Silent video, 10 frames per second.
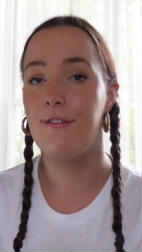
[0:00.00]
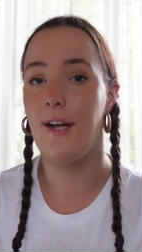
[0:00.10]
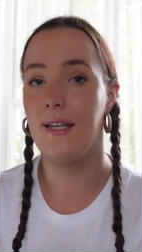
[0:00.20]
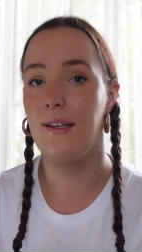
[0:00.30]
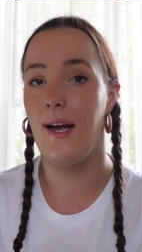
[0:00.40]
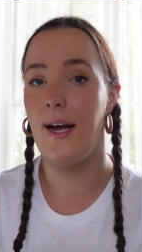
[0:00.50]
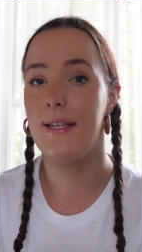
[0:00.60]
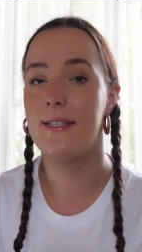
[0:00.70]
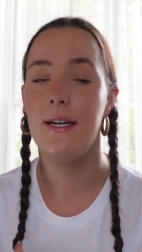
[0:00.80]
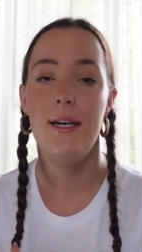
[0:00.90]

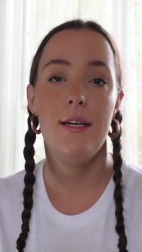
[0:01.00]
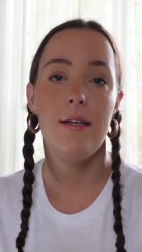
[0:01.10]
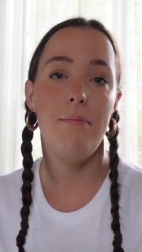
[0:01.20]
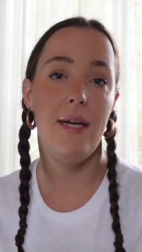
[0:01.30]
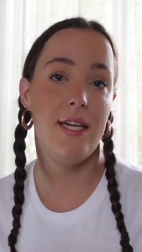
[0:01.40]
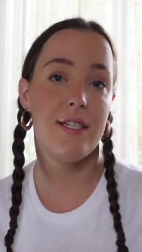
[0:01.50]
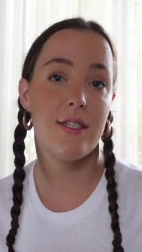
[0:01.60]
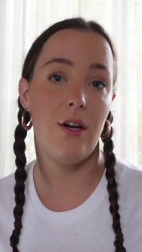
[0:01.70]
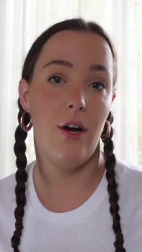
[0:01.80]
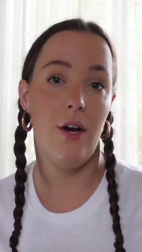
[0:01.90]
flannelettes, mini
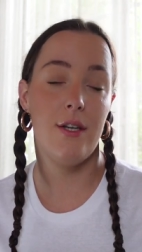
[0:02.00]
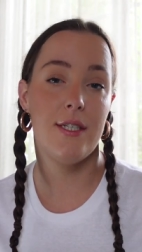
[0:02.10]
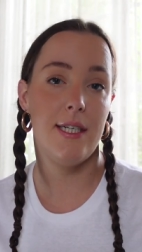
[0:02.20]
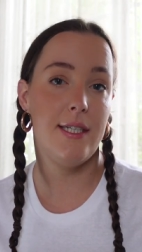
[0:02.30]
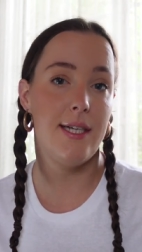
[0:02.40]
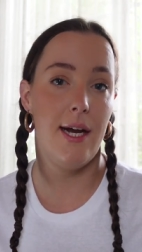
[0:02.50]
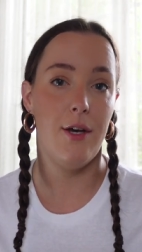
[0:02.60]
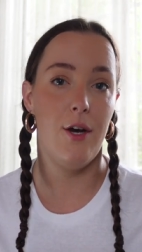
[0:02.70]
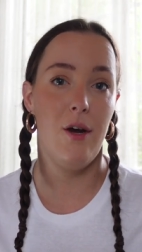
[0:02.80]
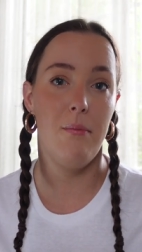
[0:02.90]
skirts in
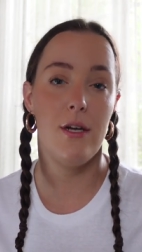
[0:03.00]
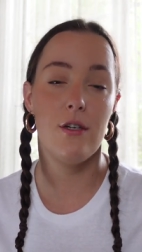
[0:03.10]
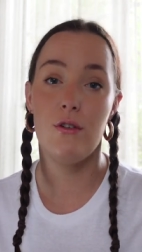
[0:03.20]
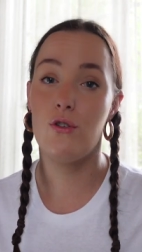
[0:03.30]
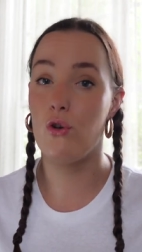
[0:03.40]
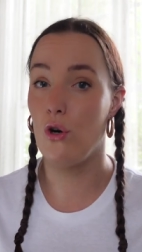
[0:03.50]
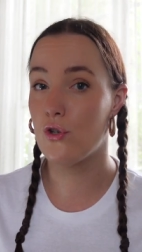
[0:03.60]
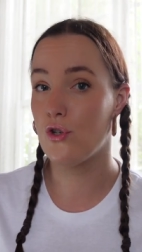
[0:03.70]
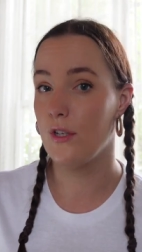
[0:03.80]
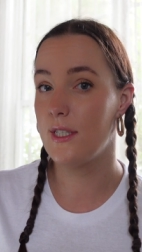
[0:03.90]
denim,
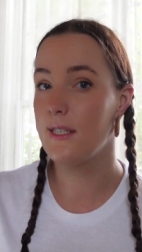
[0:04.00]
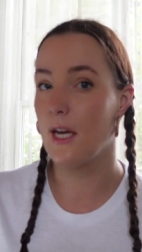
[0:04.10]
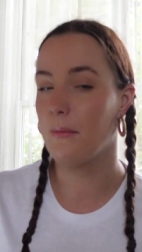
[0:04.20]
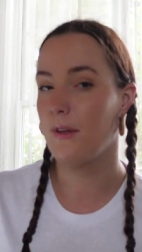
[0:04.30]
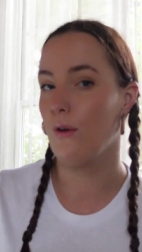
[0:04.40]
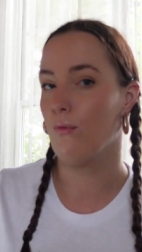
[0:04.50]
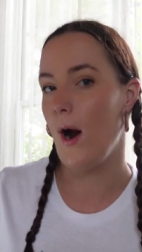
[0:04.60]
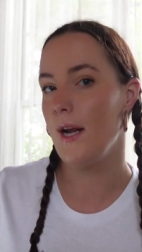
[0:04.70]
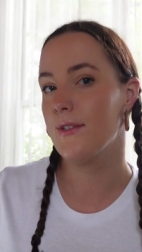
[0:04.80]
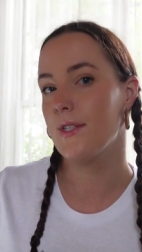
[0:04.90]
short shorts in denim with little
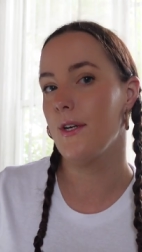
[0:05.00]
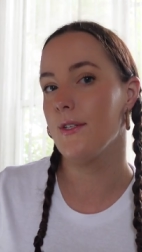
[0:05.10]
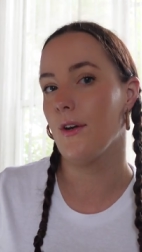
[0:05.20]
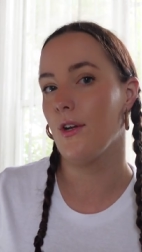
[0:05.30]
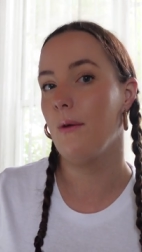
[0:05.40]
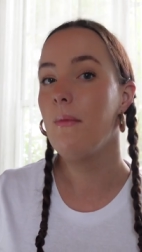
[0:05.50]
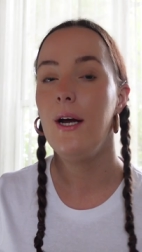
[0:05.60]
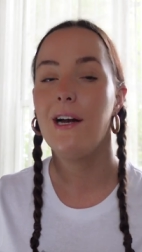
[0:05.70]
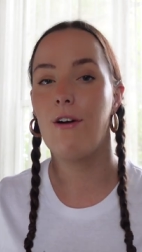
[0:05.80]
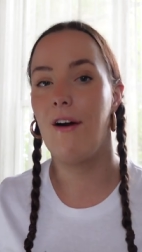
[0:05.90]
rhinestones on them,
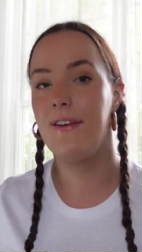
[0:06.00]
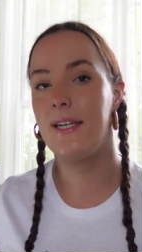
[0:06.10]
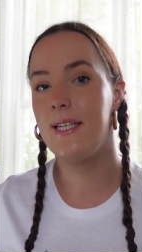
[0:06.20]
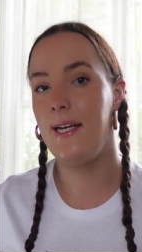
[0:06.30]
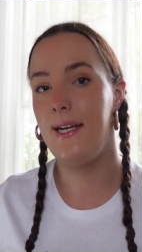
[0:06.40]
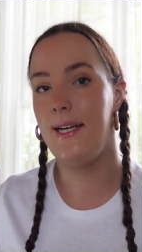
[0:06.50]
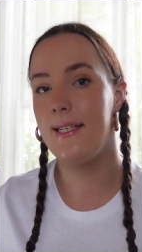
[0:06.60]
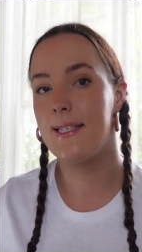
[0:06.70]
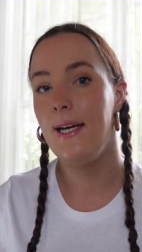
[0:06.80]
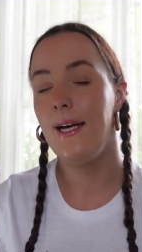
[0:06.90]
graphic tees,